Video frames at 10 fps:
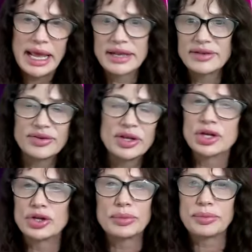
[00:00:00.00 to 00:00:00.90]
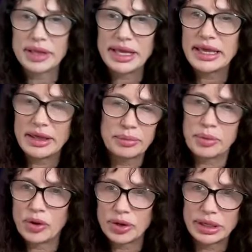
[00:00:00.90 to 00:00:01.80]
And if you're playing a
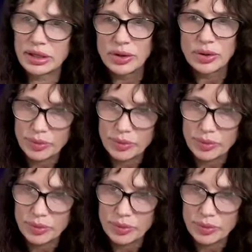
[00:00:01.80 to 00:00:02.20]
part